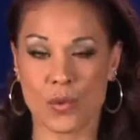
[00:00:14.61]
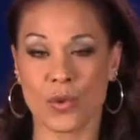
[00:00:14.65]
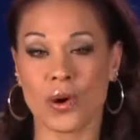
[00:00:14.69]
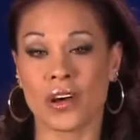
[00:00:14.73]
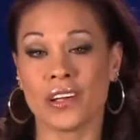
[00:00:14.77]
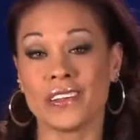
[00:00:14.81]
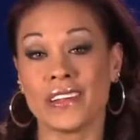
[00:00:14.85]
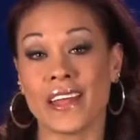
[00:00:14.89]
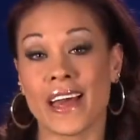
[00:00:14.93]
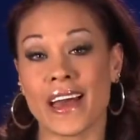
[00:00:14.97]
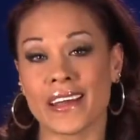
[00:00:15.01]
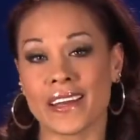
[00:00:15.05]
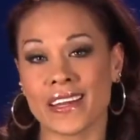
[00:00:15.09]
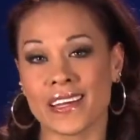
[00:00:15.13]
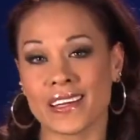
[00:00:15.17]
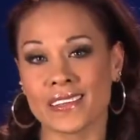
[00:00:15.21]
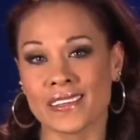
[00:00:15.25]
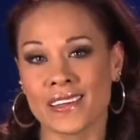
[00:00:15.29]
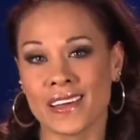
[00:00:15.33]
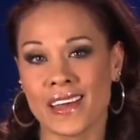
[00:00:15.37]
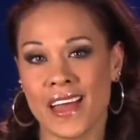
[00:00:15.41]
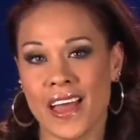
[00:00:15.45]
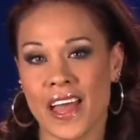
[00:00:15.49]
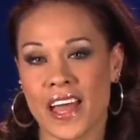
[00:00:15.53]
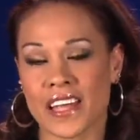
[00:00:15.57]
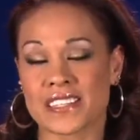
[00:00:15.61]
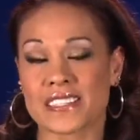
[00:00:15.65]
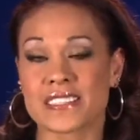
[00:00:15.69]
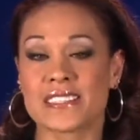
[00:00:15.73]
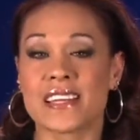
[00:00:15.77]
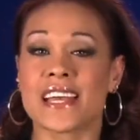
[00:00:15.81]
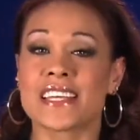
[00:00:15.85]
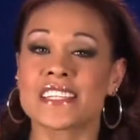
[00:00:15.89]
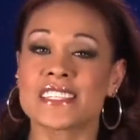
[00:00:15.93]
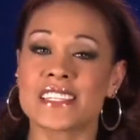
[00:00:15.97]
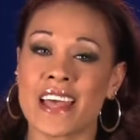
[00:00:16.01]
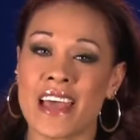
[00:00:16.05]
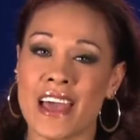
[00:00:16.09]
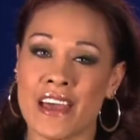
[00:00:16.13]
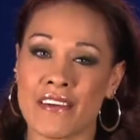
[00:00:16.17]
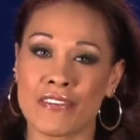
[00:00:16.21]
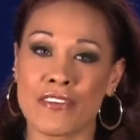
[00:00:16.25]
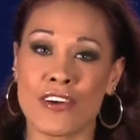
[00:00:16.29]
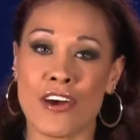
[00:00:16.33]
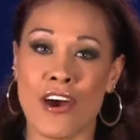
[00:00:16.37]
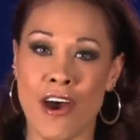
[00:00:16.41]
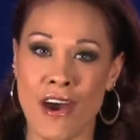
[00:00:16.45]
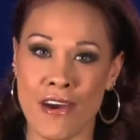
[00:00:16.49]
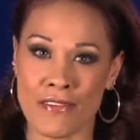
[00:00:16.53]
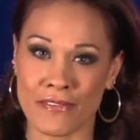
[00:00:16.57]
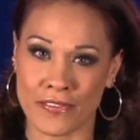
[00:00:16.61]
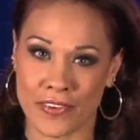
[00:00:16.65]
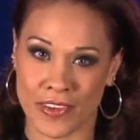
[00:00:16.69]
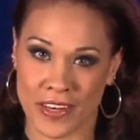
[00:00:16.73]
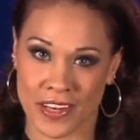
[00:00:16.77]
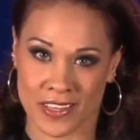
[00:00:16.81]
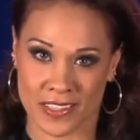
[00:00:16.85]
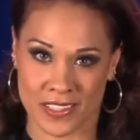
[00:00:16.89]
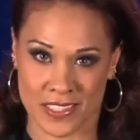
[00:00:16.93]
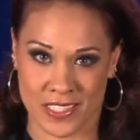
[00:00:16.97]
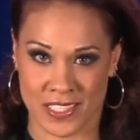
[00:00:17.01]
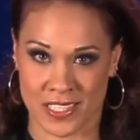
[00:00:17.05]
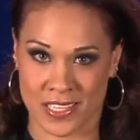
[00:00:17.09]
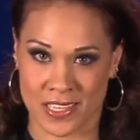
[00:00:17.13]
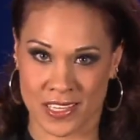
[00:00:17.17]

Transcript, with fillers: Well, Natty, it's nice to have confidence,